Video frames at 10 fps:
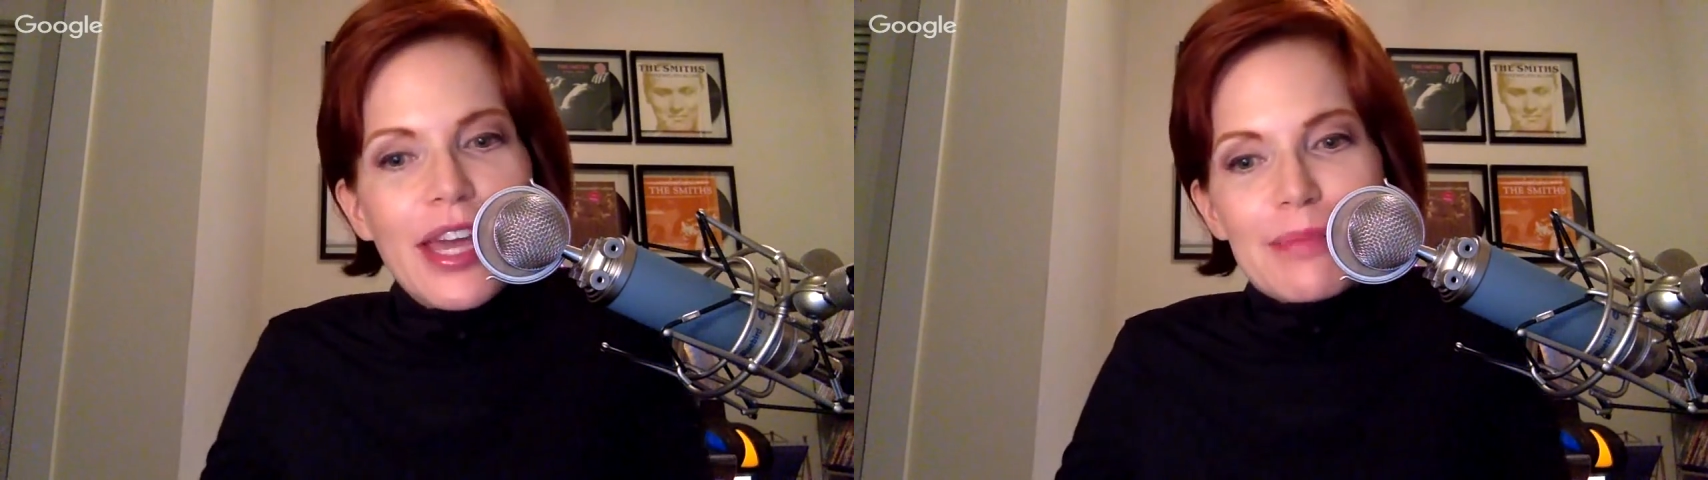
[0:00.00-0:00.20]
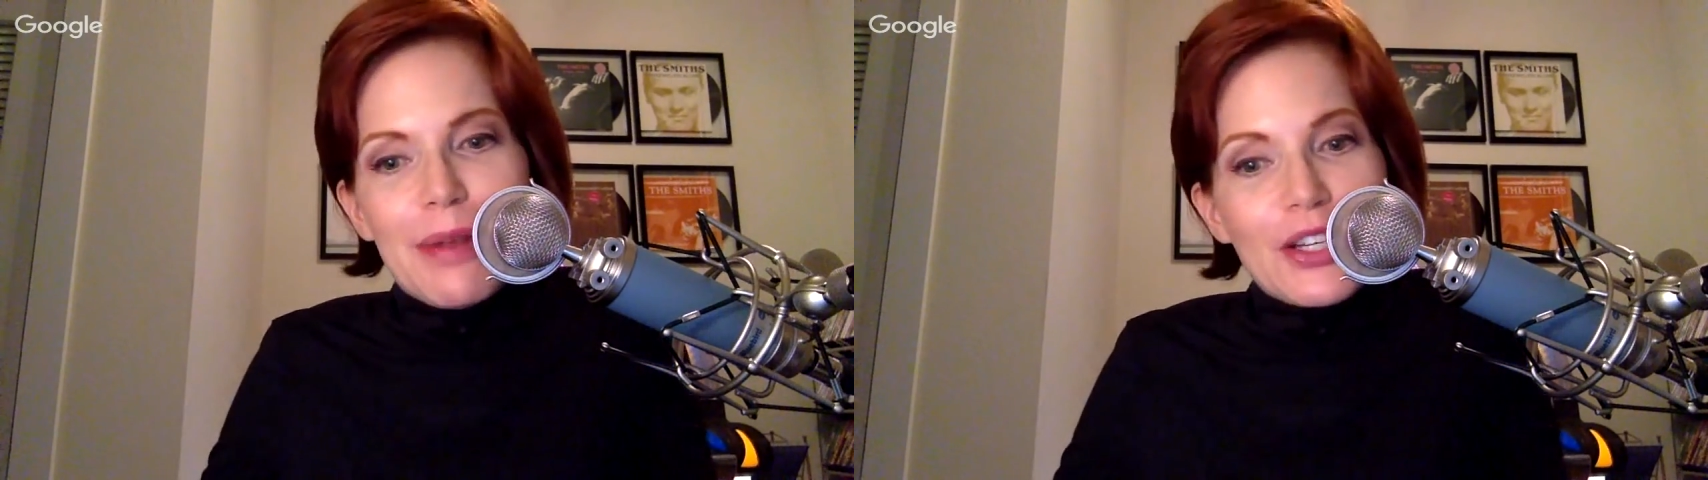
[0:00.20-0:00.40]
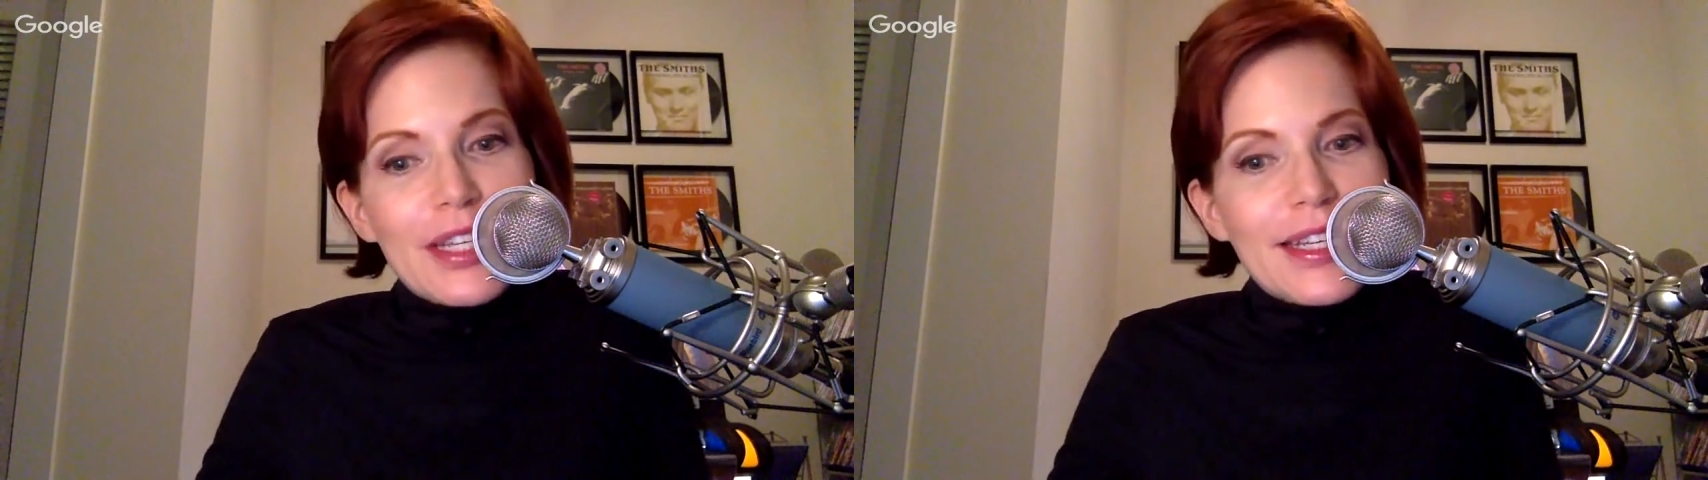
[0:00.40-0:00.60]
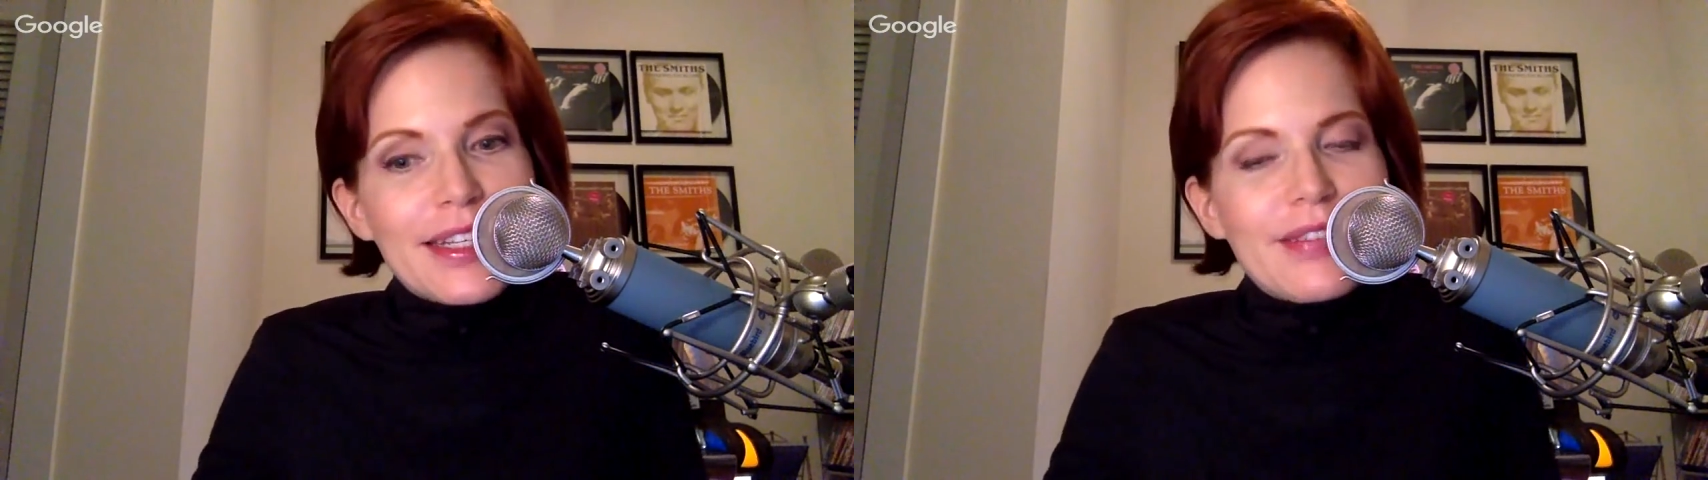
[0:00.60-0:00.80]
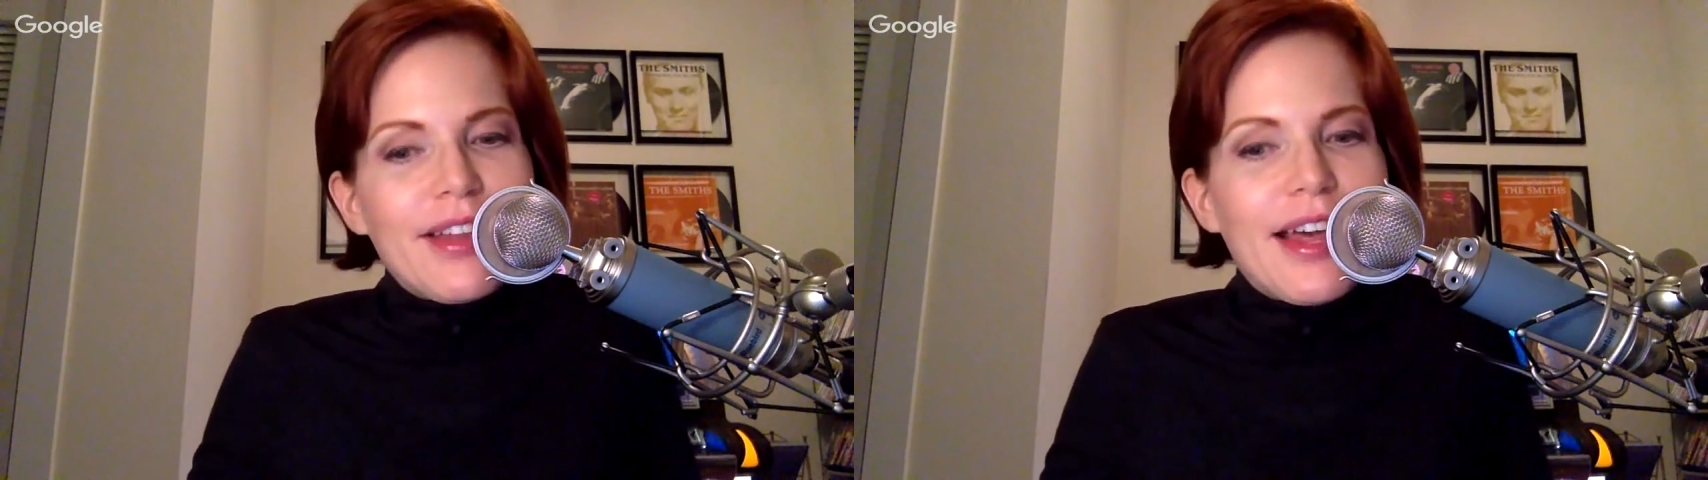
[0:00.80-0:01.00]
especially
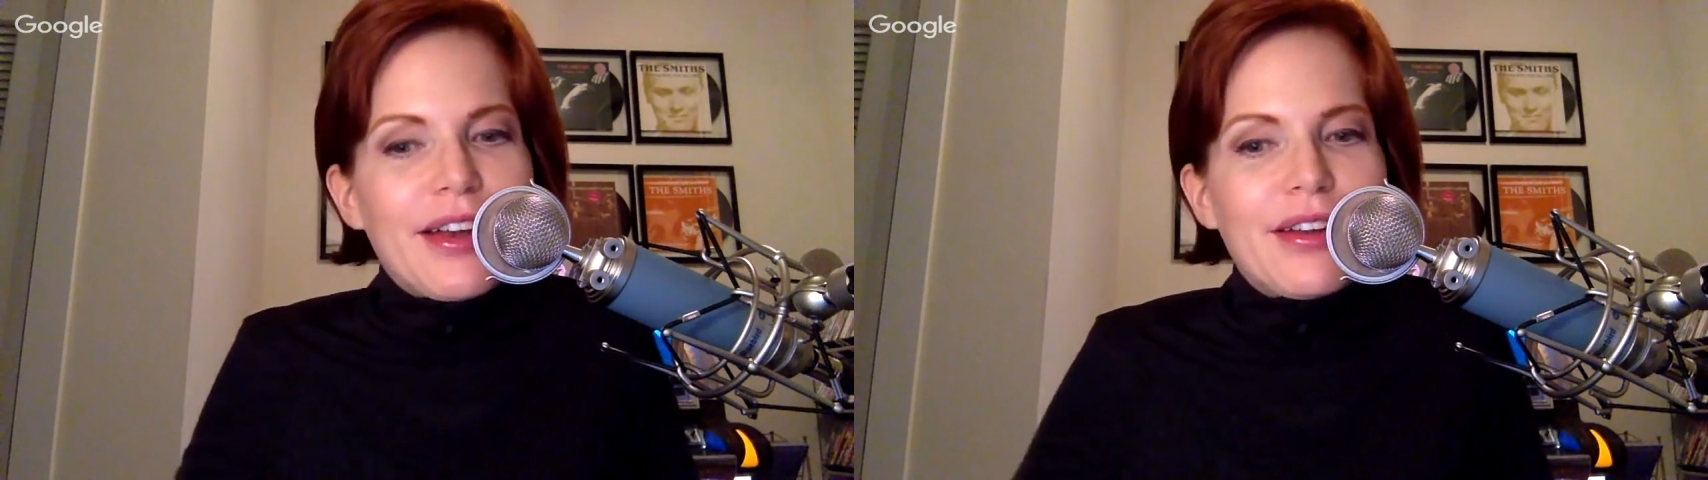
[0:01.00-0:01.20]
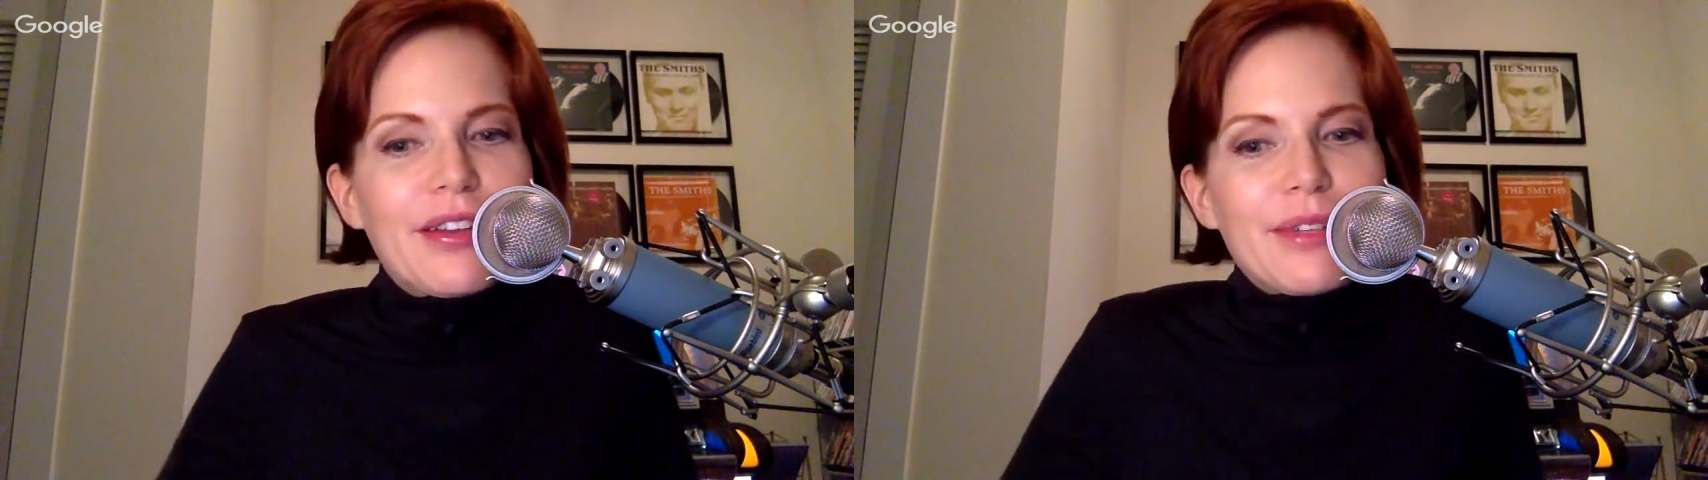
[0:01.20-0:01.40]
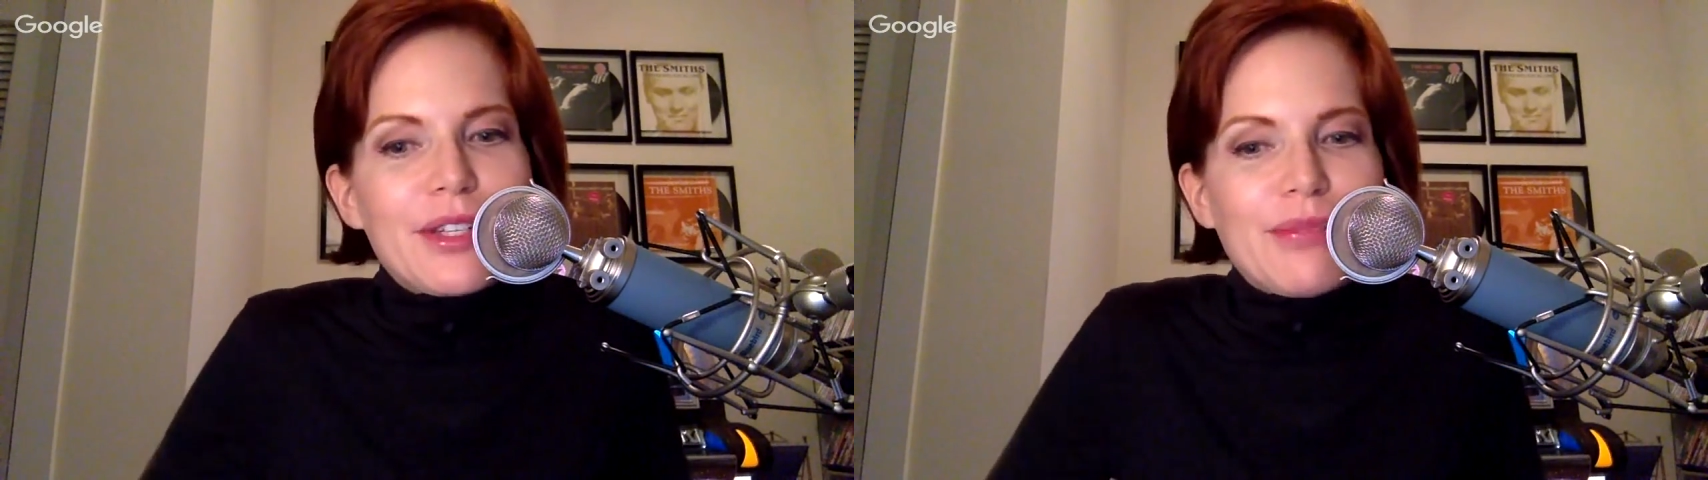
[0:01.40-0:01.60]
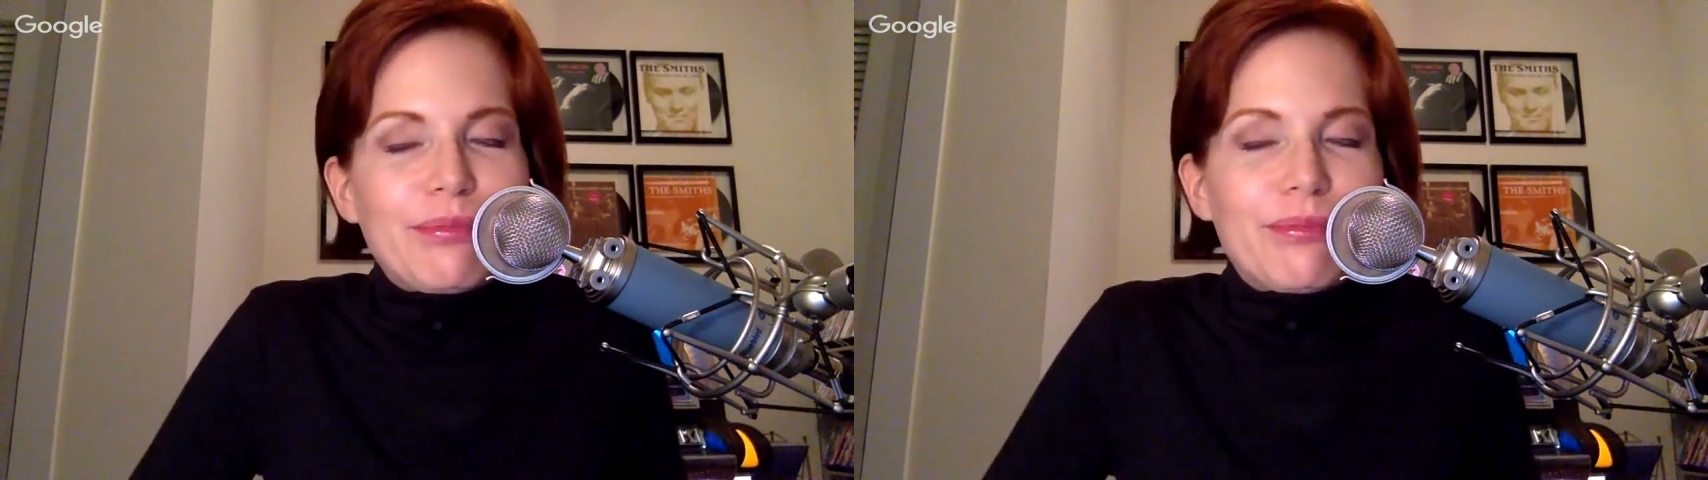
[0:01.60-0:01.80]
since the flat earth. I was